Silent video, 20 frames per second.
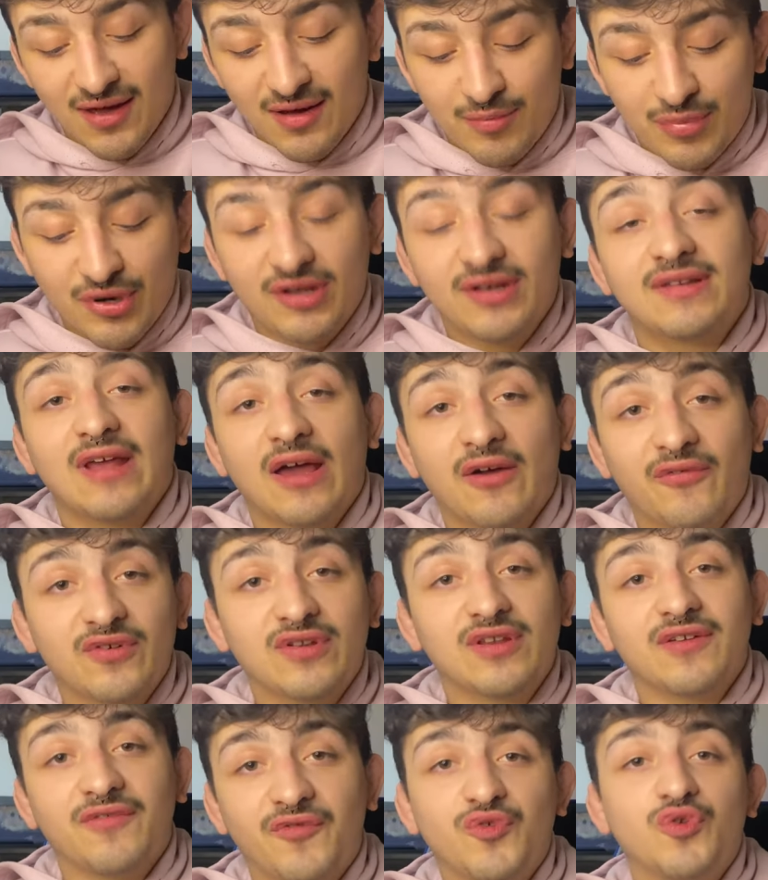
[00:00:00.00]
But
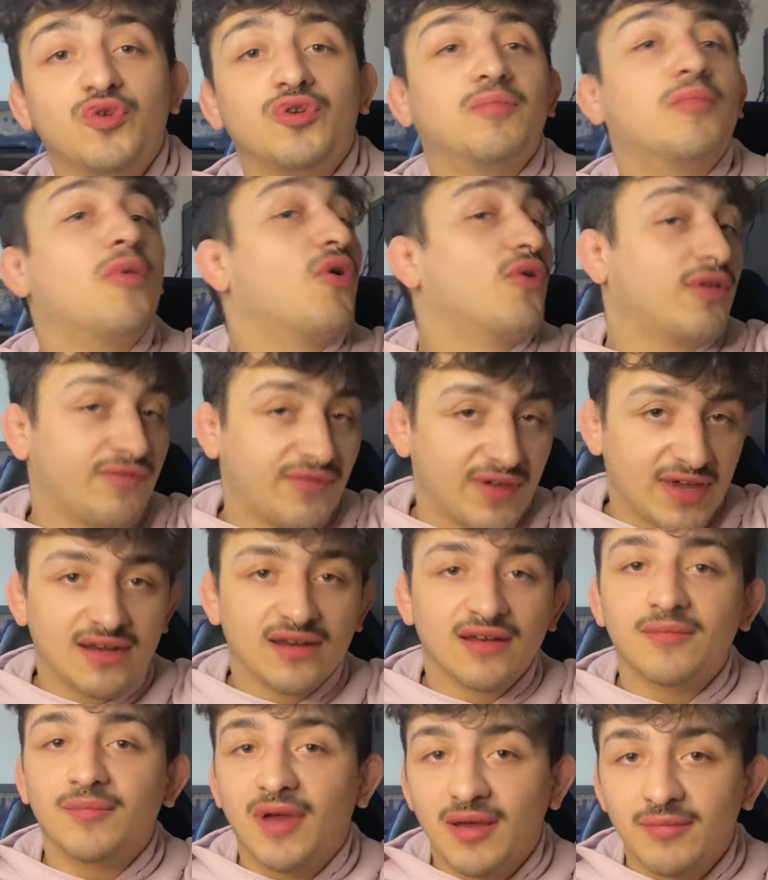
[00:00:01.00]
definitely food
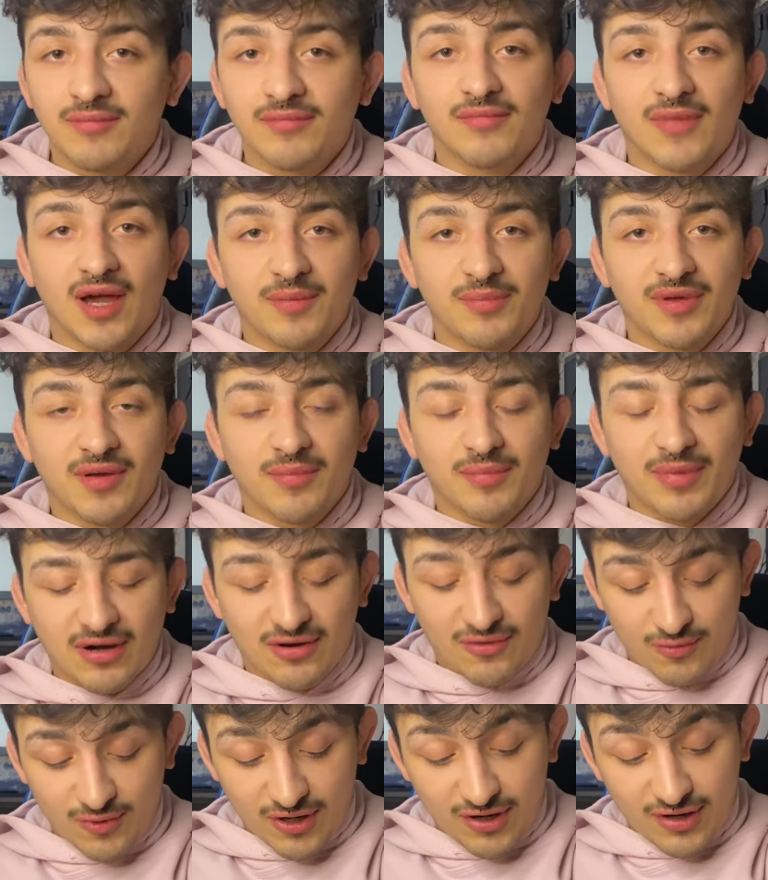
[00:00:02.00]
motivated might, might be a
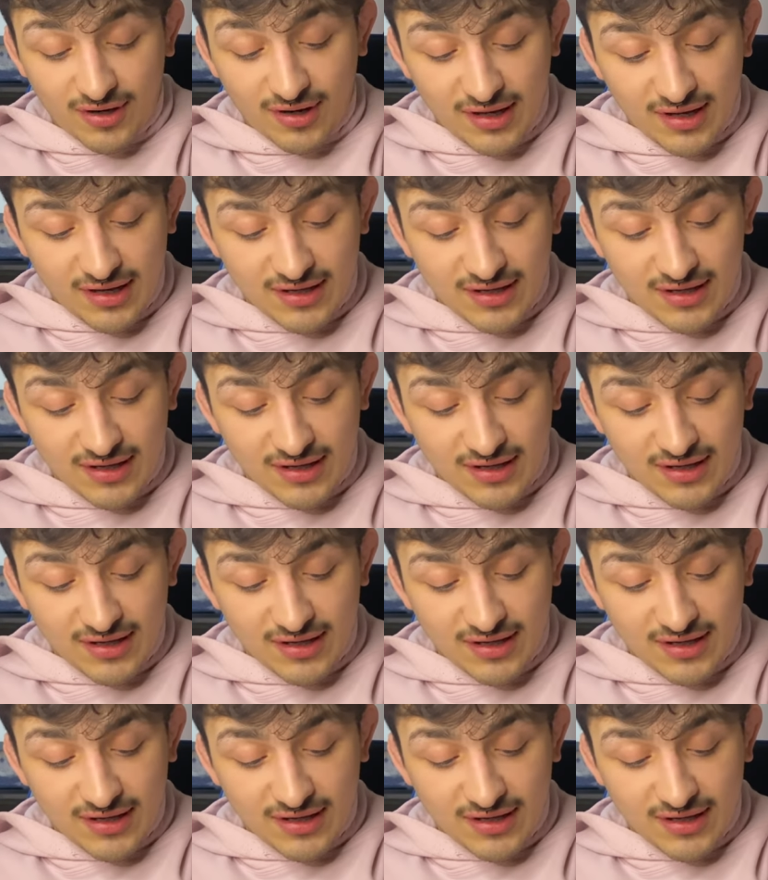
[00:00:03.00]
better word.